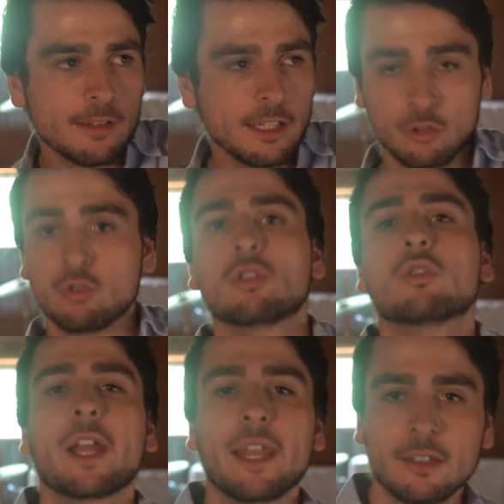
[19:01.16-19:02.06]
into
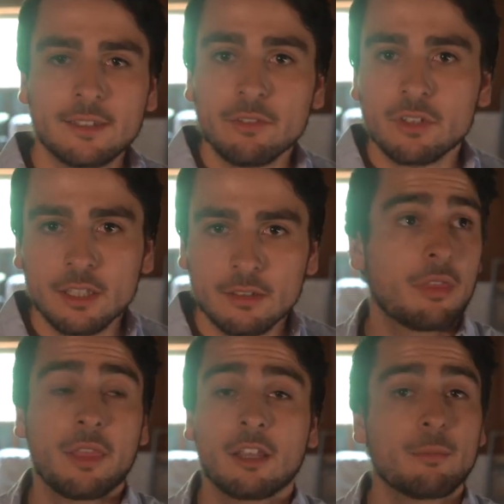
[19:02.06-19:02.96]
creativity.
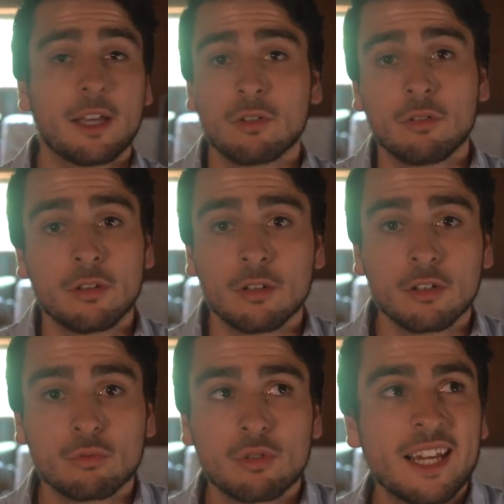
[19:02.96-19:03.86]
Think about all the
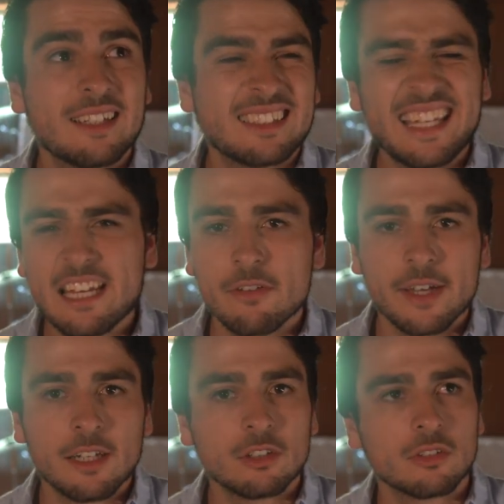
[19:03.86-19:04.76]
greatest
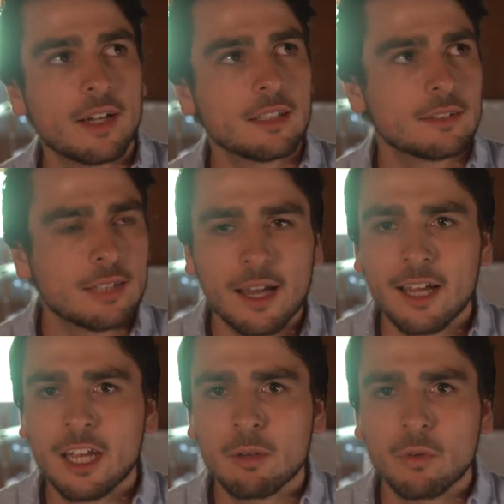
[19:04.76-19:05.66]
innovators of our
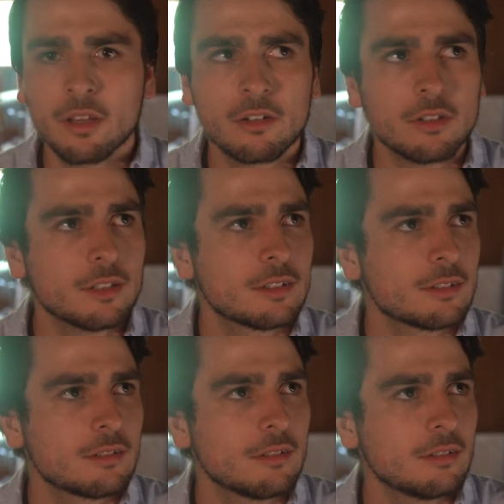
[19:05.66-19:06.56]
time, whether it's
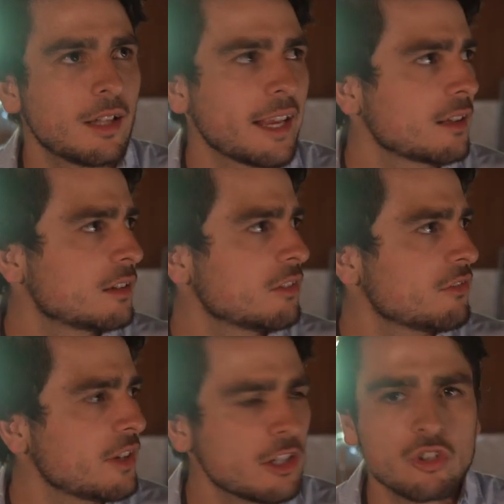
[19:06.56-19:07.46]
like Da
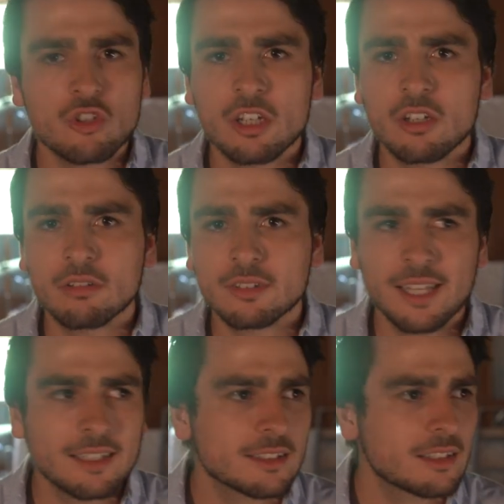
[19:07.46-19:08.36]
Vinci or
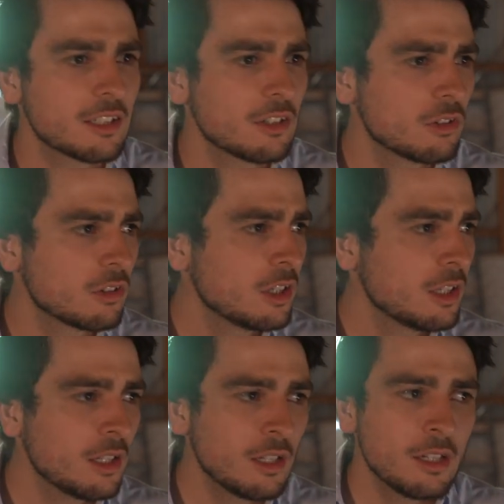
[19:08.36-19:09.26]
Tesla or
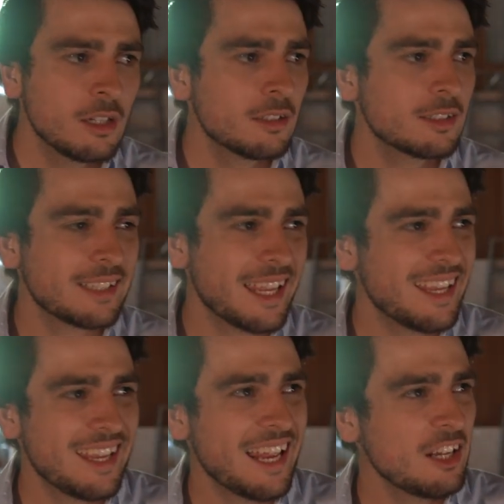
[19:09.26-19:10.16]
just
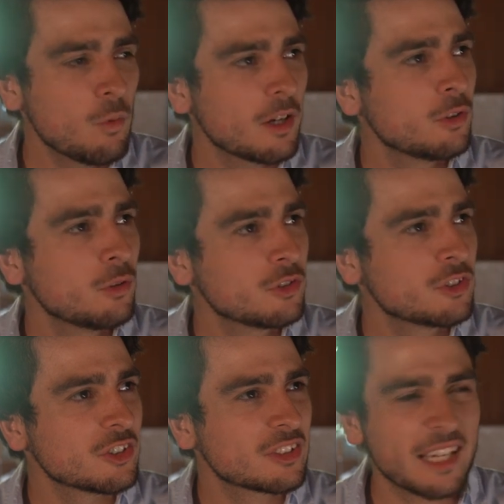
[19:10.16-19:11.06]
anyone who's
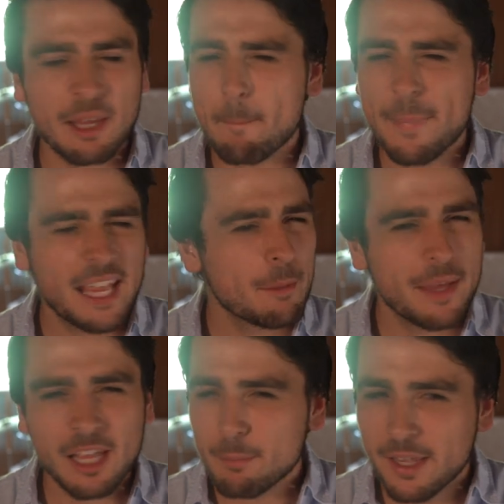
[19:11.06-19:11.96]
just like mega,
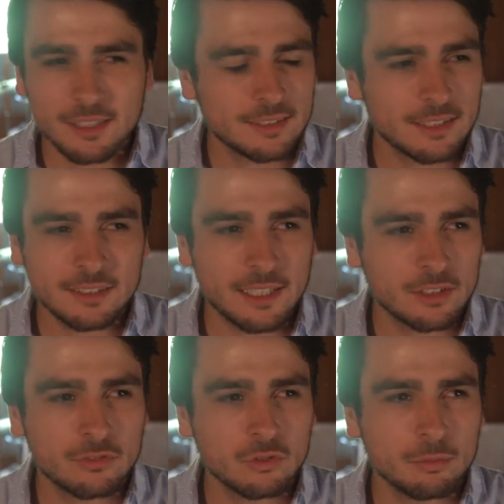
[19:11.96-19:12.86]
mega, mega
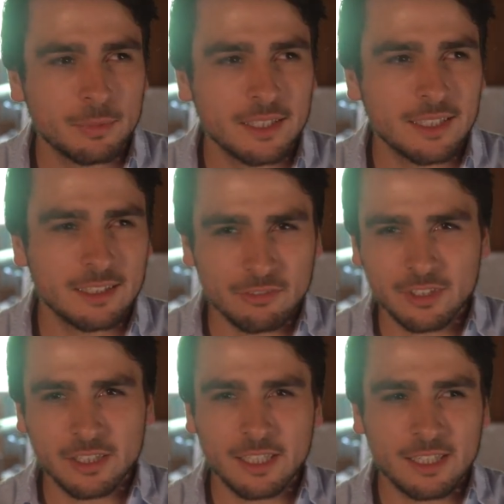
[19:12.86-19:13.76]
successful, but in a
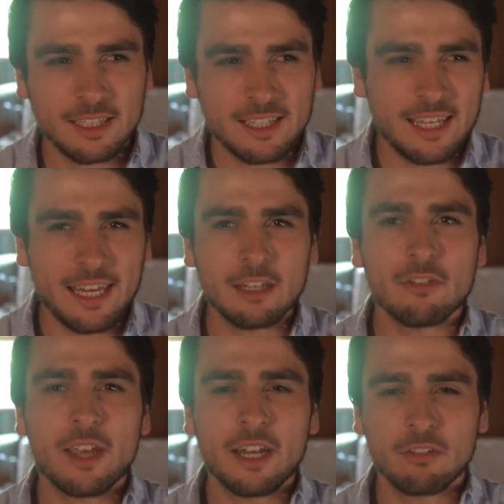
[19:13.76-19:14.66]
very
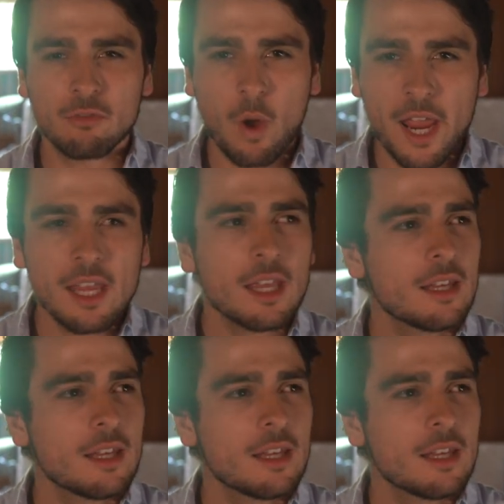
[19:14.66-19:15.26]
innovative way.